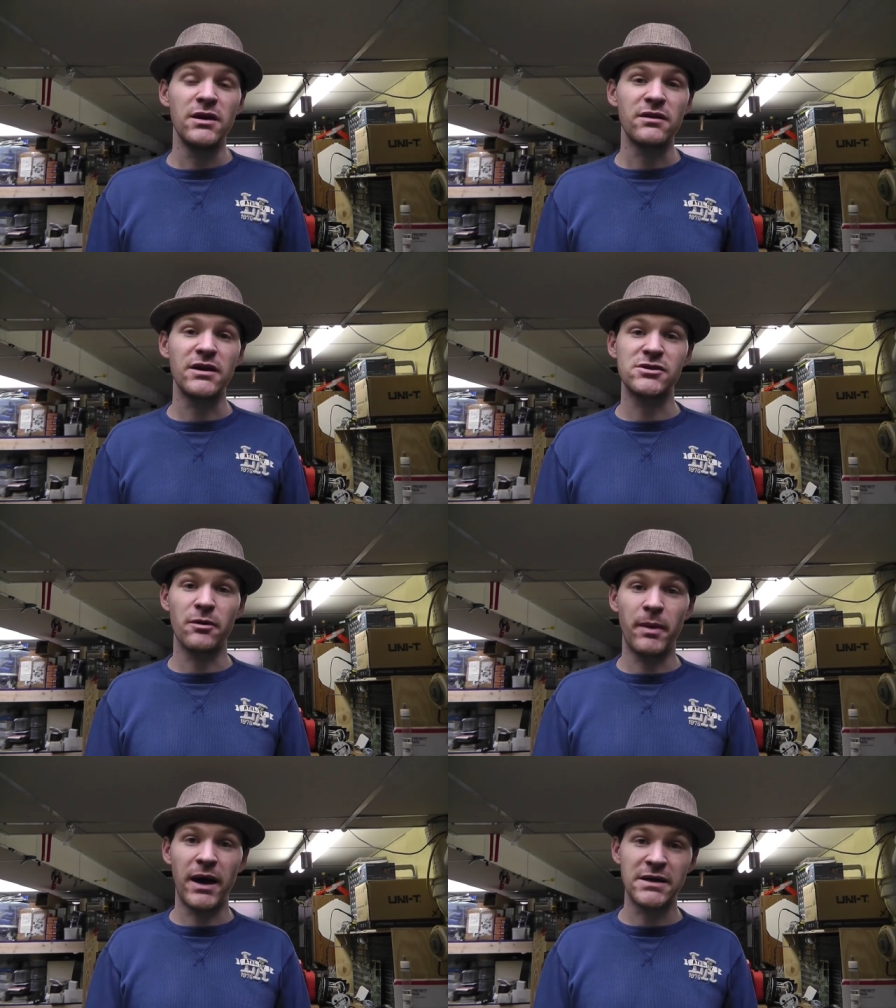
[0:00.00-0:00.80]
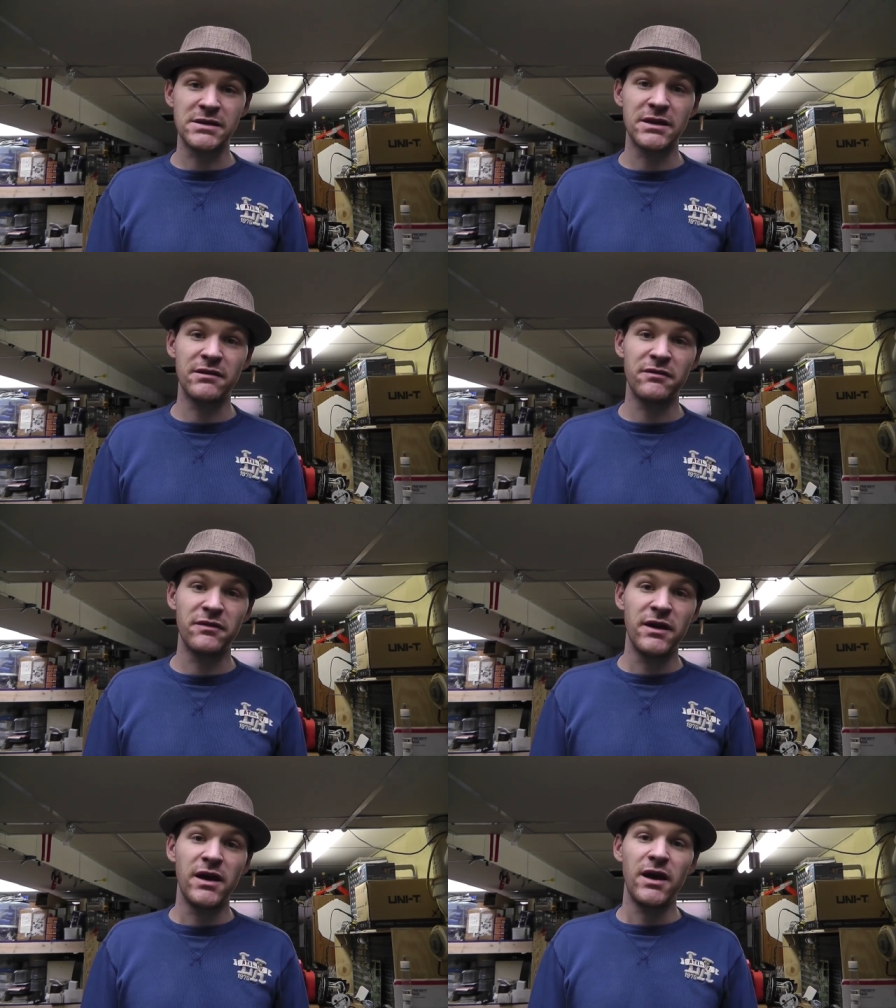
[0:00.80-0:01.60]
things are
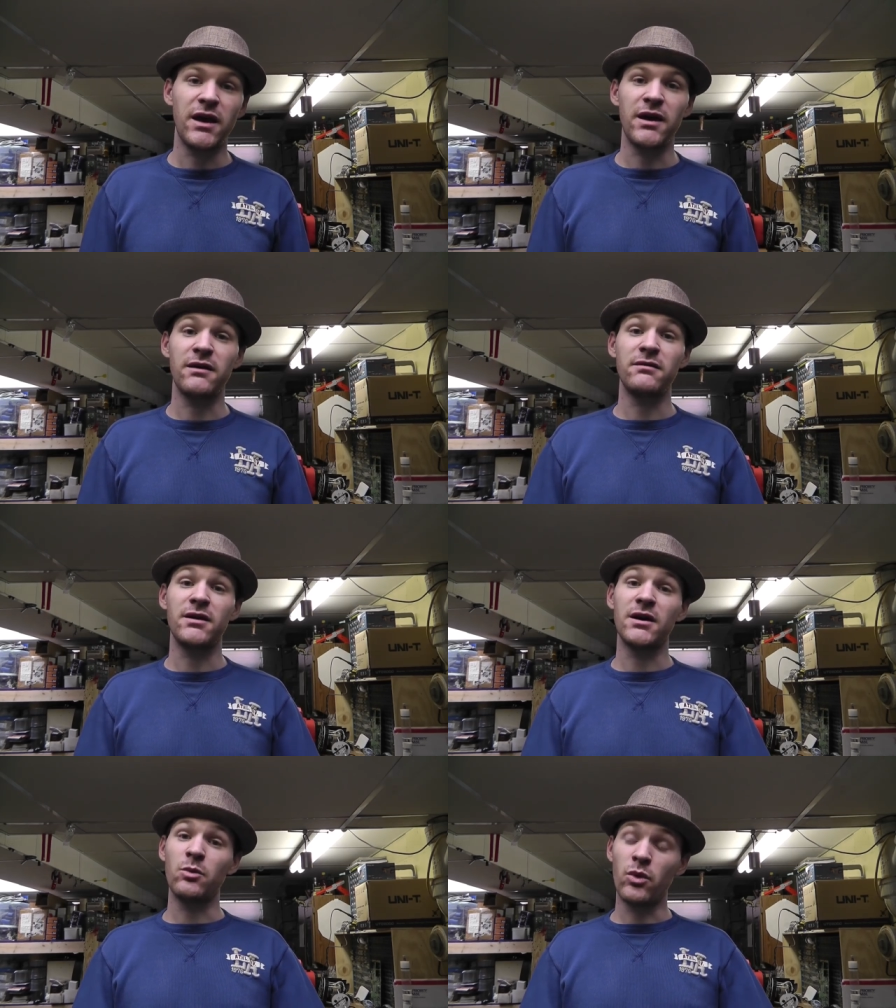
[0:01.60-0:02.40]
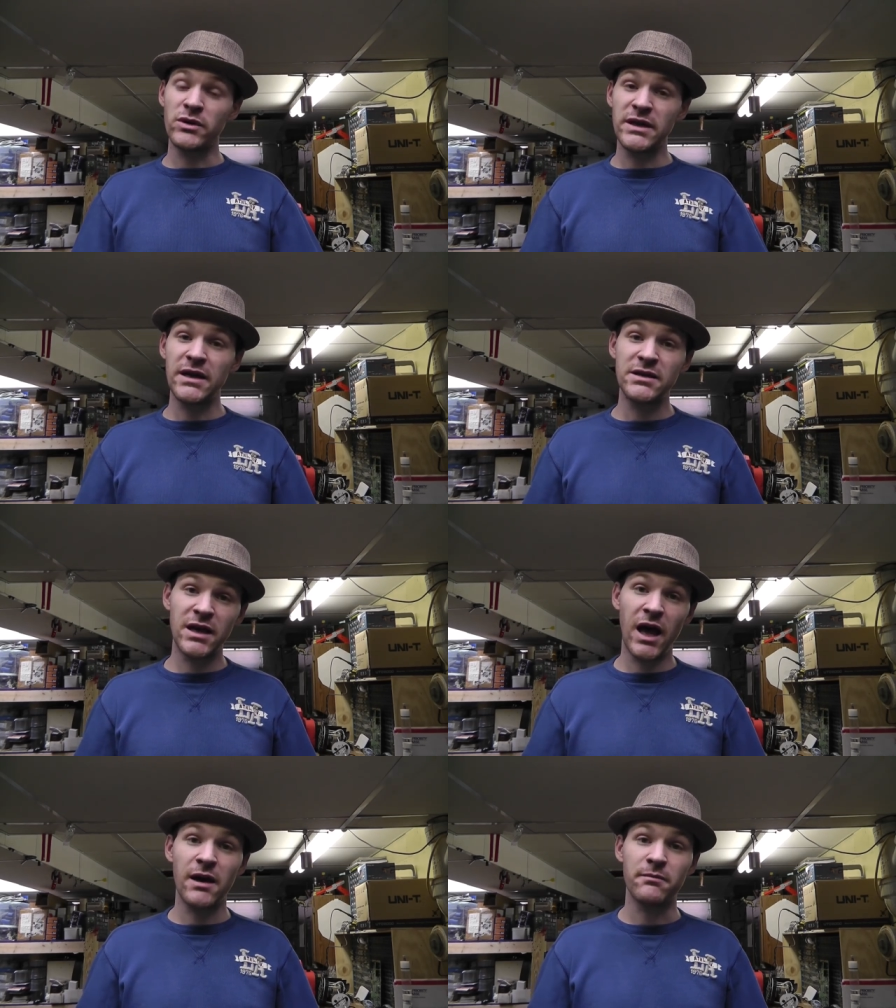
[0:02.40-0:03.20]
positive, and uh, one day at a
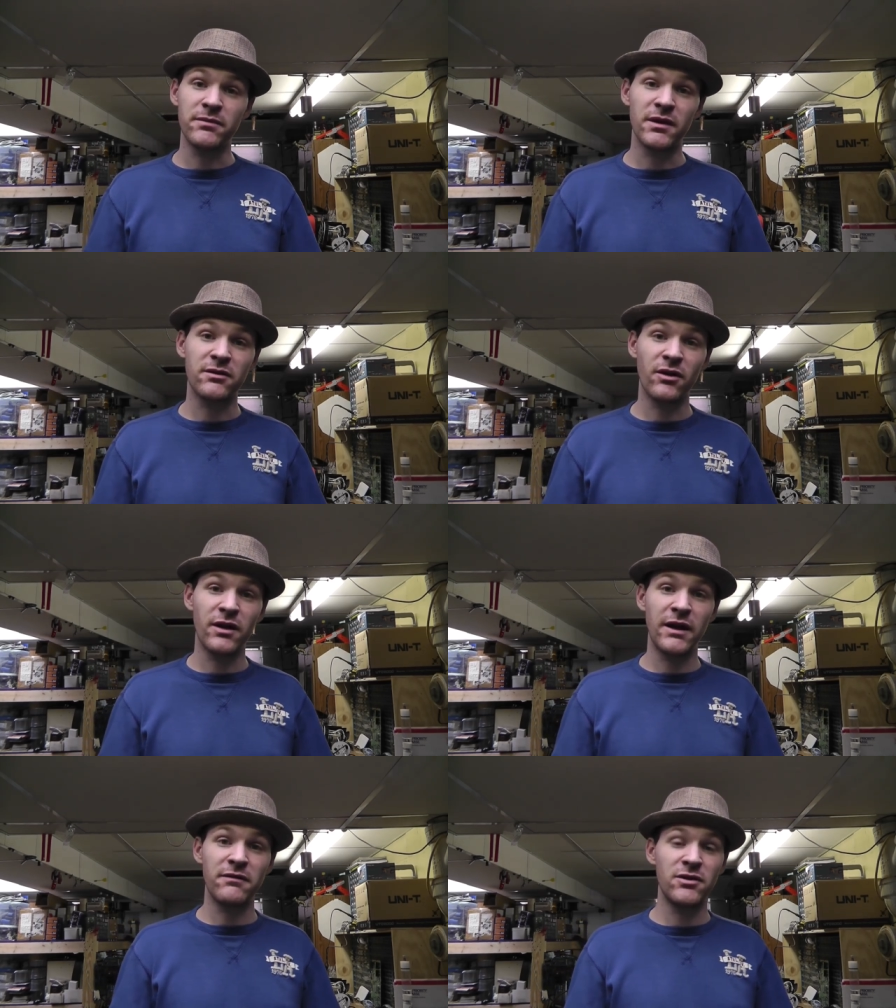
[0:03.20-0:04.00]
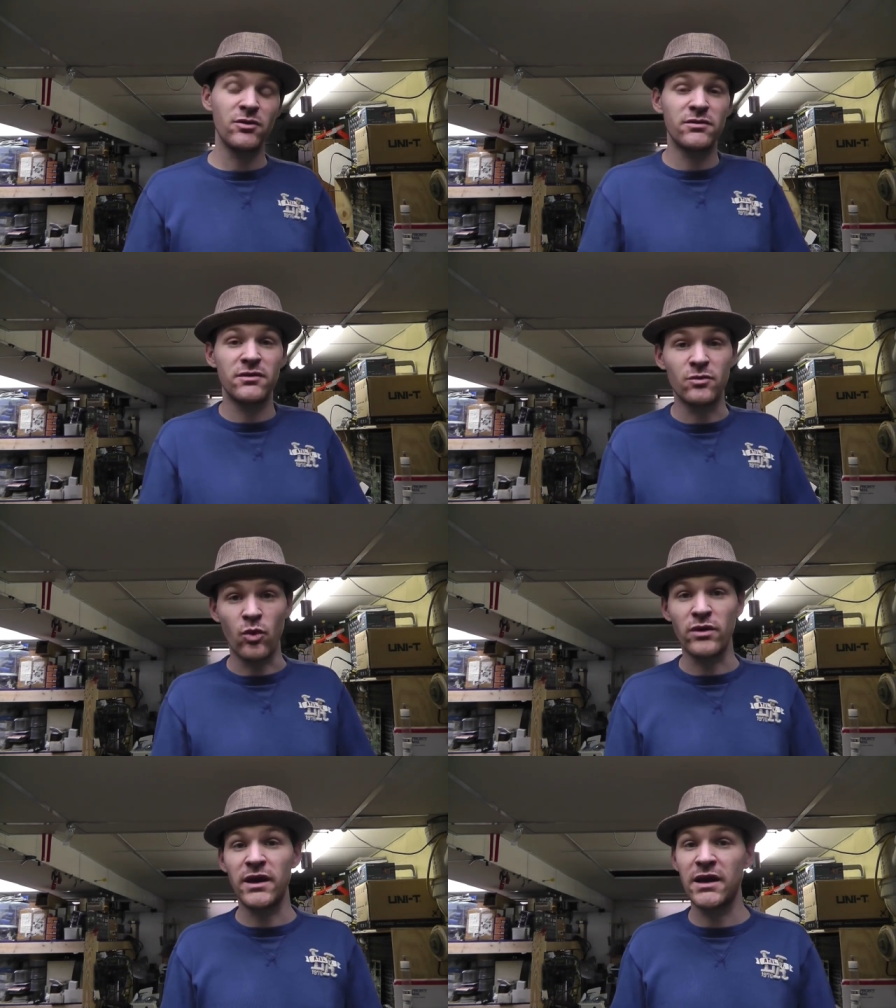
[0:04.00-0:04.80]
time. That's all I have to do is just
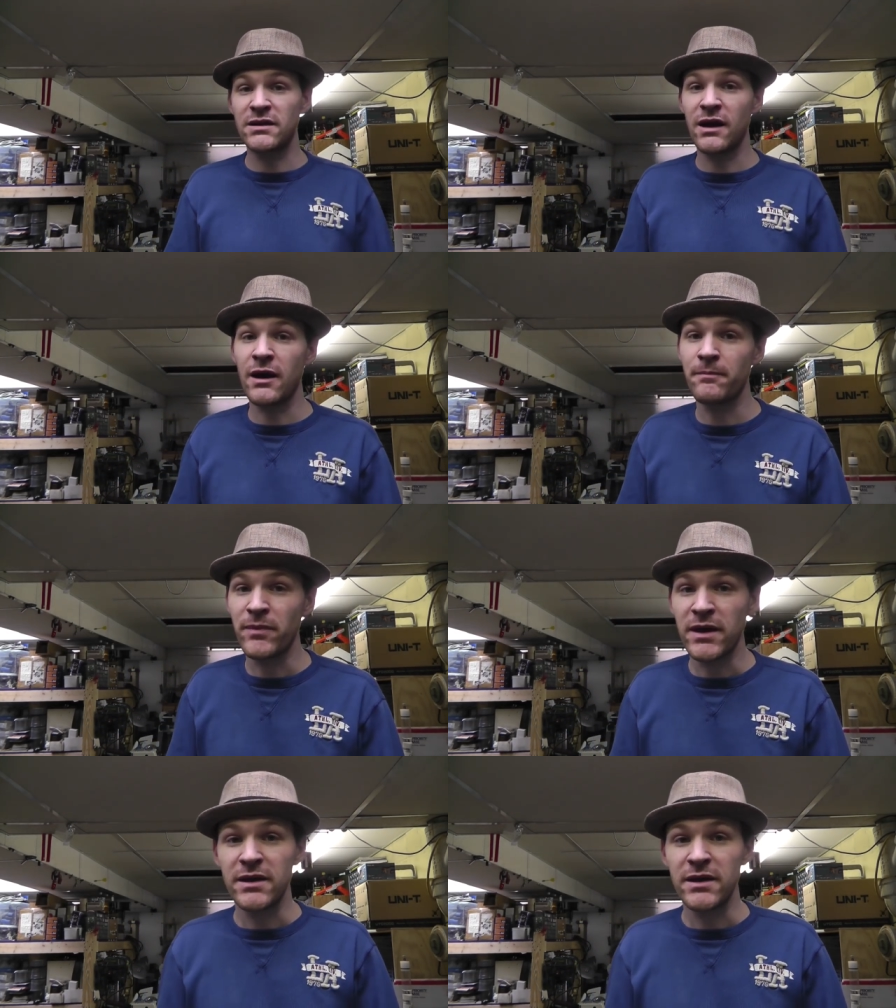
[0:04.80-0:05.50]
one day at a time.